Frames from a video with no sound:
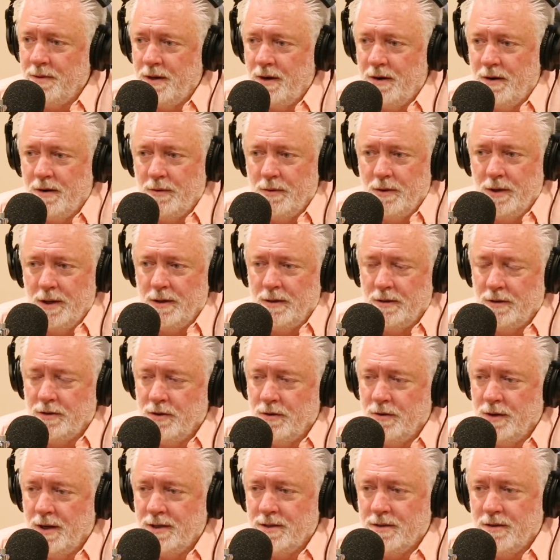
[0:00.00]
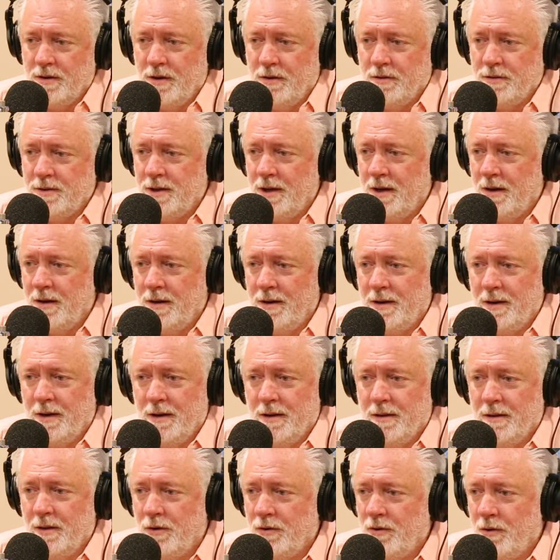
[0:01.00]
there and 2 nights at a hotel at
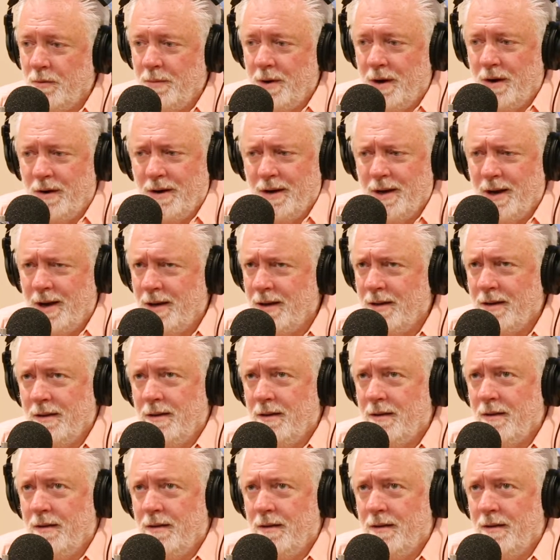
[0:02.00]
a local Marriott.